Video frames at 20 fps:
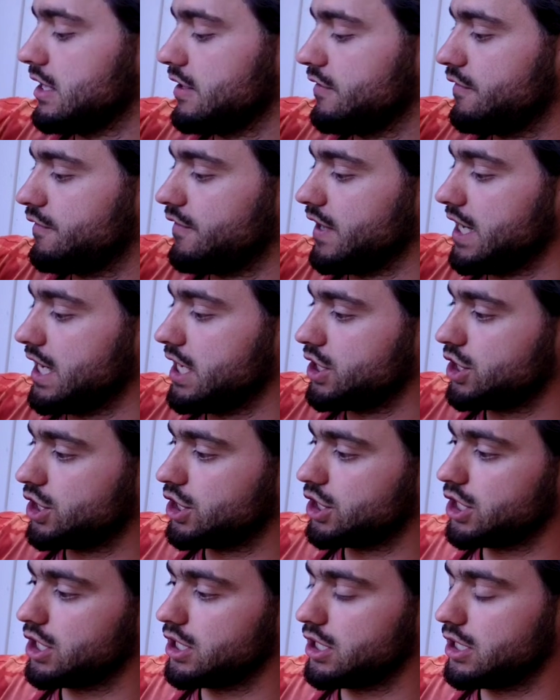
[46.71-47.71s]

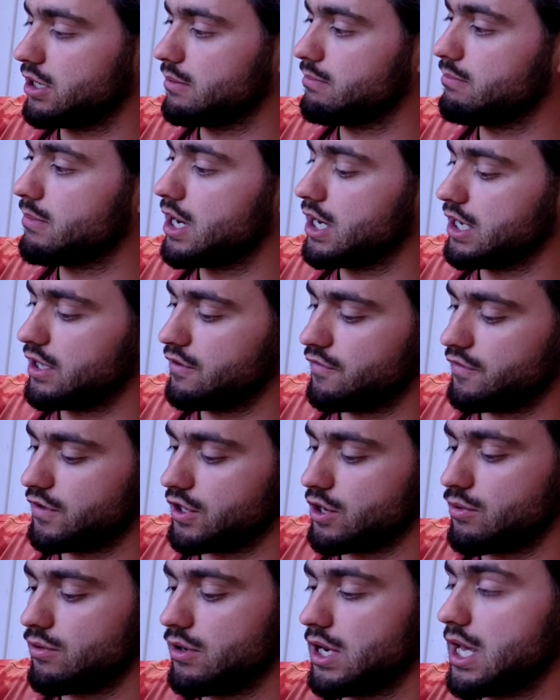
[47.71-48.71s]
finish my
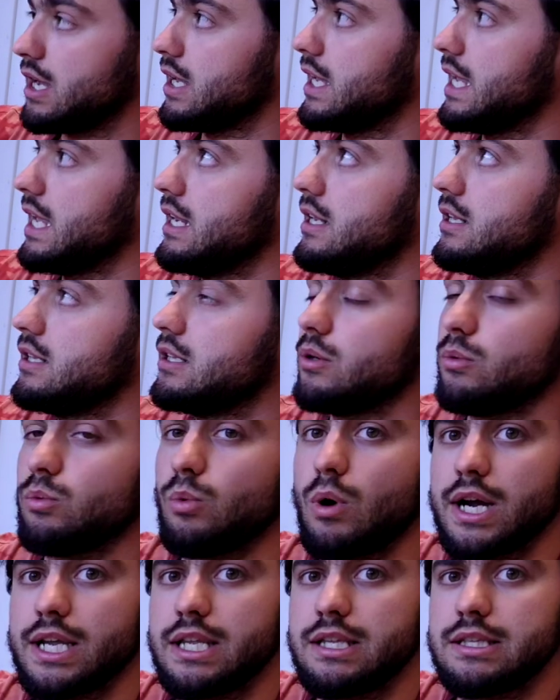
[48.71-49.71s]
viola in the
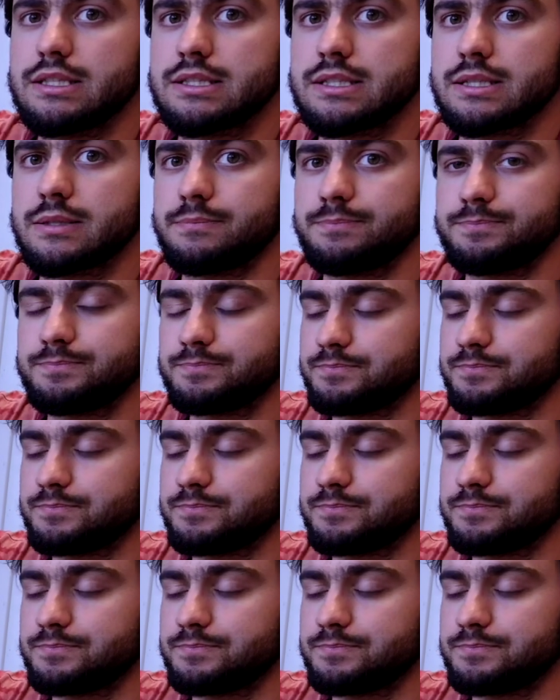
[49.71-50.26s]
white.